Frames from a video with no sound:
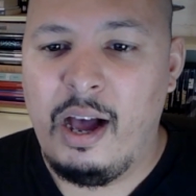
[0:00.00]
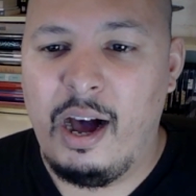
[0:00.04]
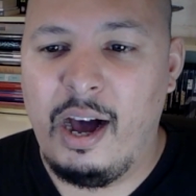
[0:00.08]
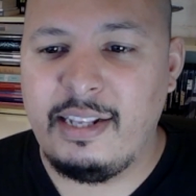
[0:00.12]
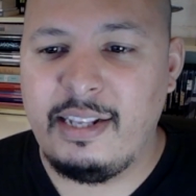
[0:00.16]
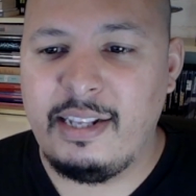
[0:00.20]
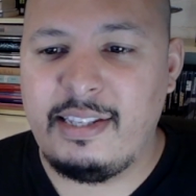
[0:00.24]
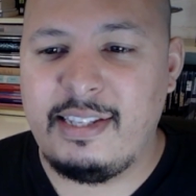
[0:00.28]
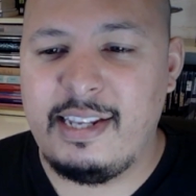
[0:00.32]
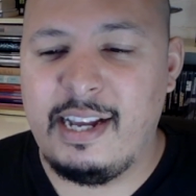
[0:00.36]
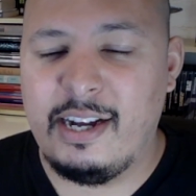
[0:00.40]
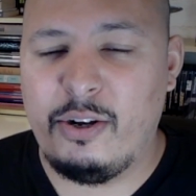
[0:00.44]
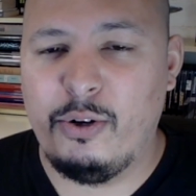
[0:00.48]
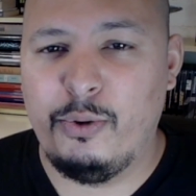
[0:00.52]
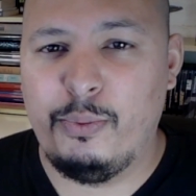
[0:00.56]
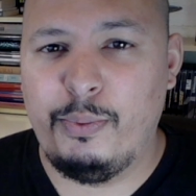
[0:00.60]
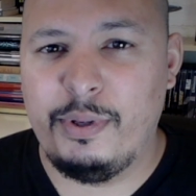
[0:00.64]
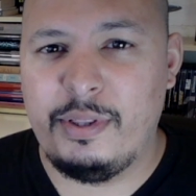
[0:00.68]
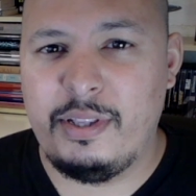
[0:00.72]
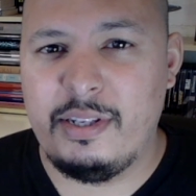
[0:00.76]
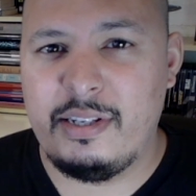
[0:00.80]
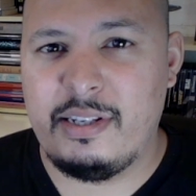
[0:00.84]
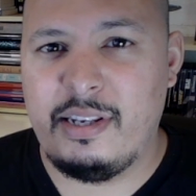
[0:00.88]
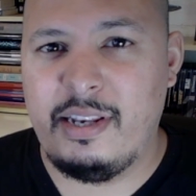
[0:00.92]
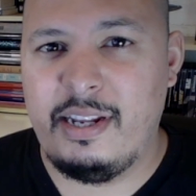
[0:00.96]
I tackled
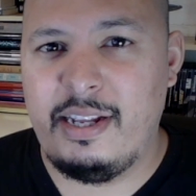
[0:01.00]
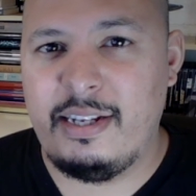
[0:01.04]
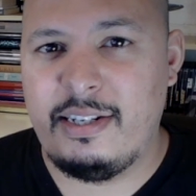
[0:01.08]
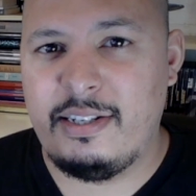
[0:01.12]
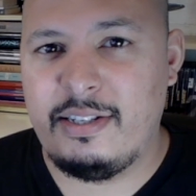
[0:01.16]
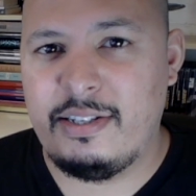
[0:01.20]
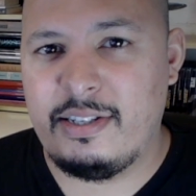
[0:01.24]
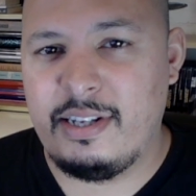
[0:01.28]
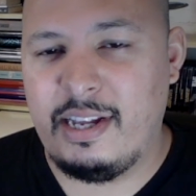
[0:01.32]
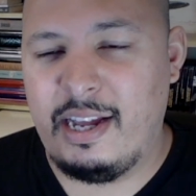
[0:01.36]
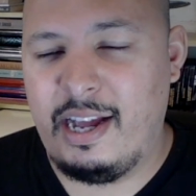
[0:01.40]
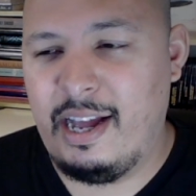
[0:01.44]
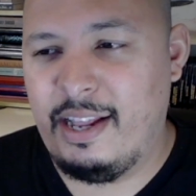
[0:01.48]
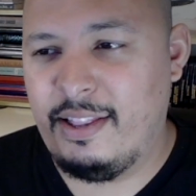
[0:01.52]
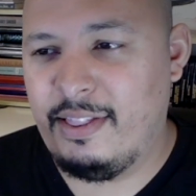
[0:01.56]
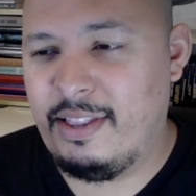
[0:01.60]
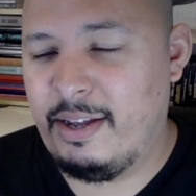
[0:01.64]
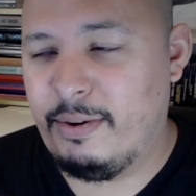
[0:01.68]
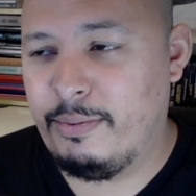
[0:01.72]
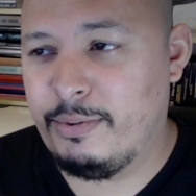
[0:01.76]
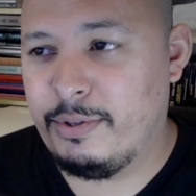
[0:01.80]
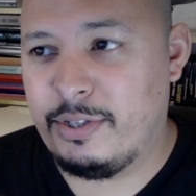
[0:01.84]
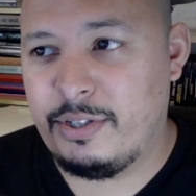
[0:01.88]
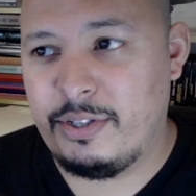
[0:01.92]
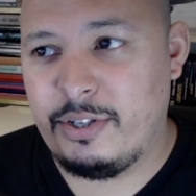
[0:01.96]
with this list and
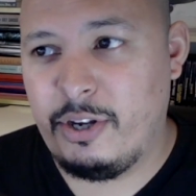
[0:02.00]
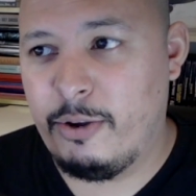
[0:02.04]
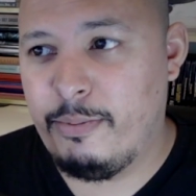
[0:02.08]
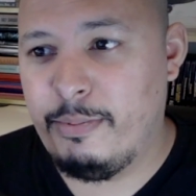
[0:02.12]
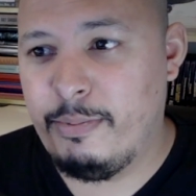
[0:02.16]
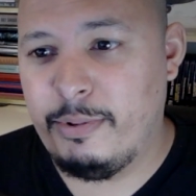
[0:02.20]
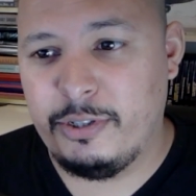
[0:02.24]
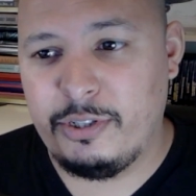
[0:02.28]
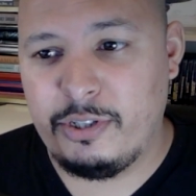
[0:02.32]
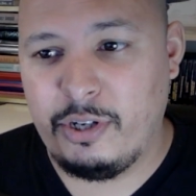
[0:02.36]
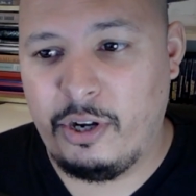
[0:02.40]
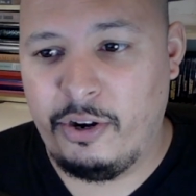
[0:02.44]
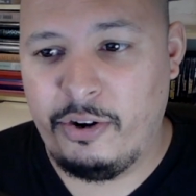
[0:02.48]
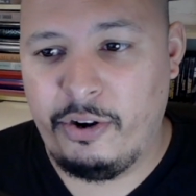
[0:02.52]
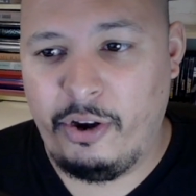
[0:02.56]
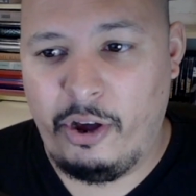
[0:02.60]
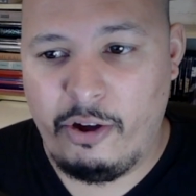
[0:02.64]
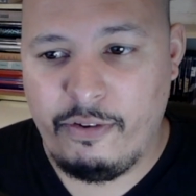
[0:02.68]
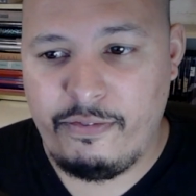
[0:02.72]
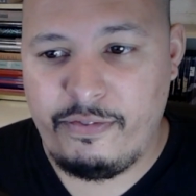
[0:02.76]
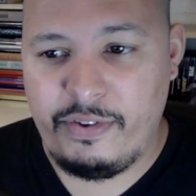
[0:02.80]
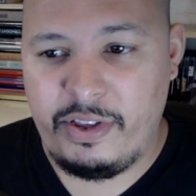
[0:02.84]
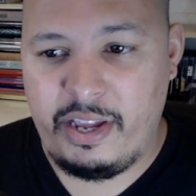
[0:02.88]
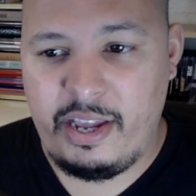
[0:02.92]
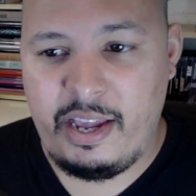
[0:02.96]
there was so much on
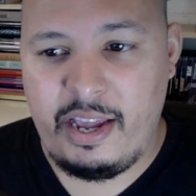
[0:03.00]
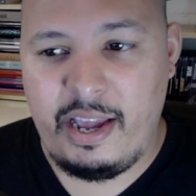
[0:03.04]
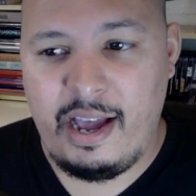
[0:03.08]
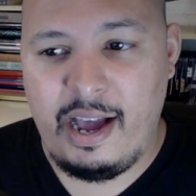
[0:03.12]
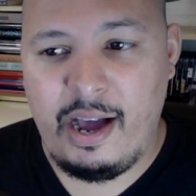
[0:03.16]
offer here.